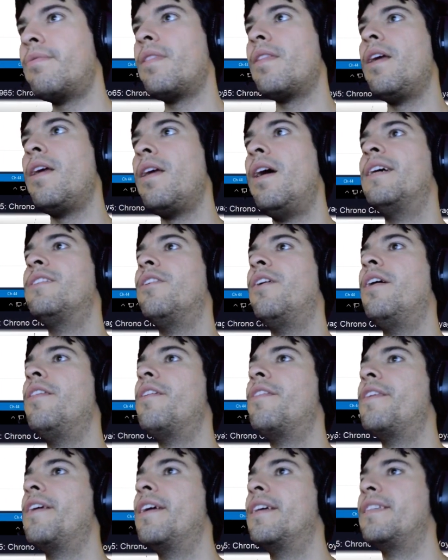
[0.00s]
Alright, so
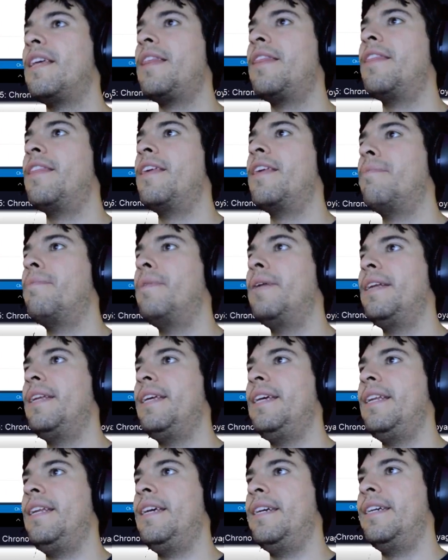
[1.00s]
other things I think I'm going to
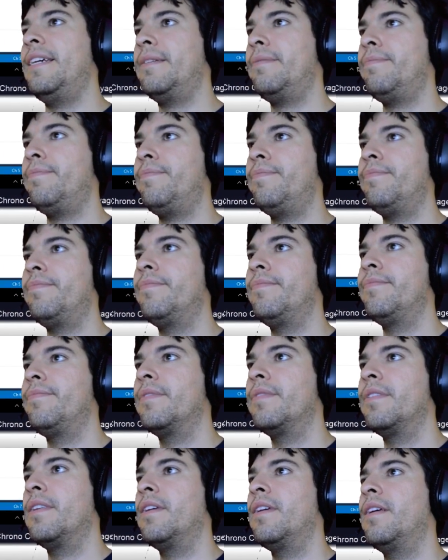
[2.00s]
need here
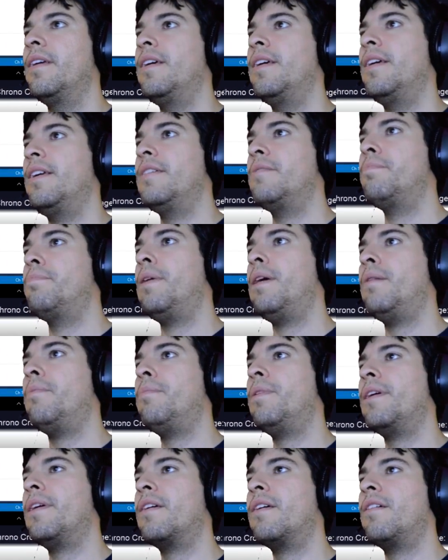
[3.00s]
is
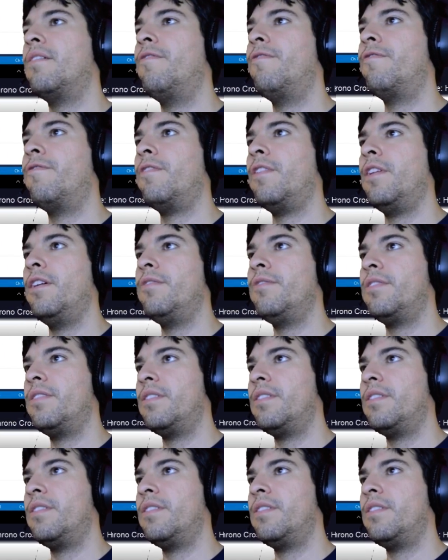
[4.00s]
public float